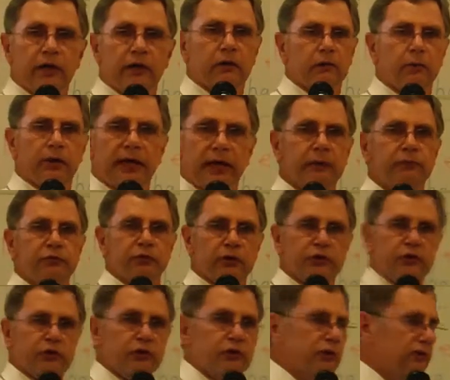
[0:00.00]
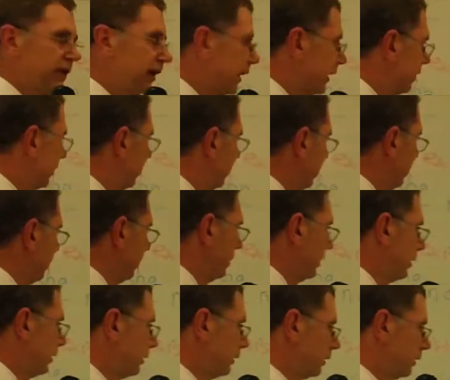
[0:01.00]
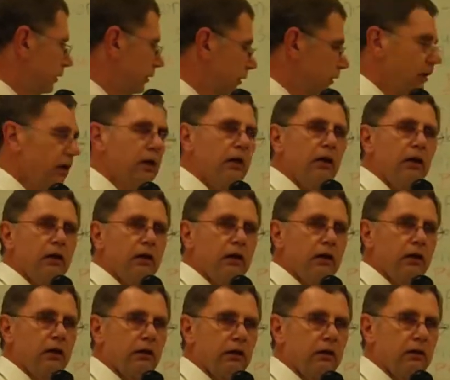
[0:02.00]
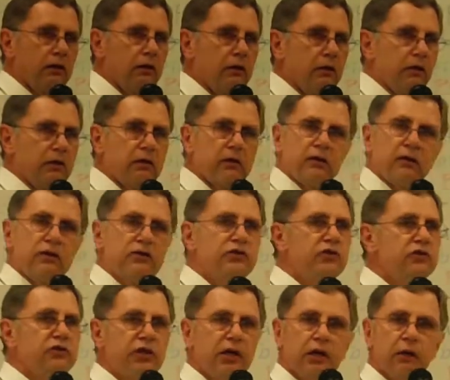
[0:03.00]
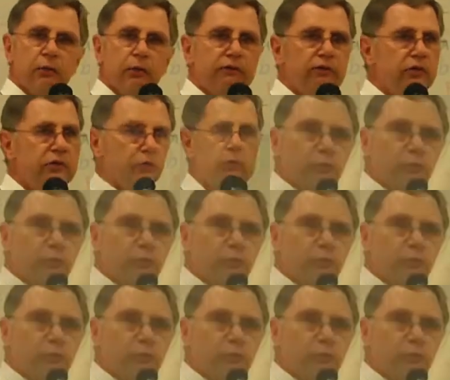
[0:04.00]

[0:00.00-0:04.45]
are we absolutely sure of that? This is how we view the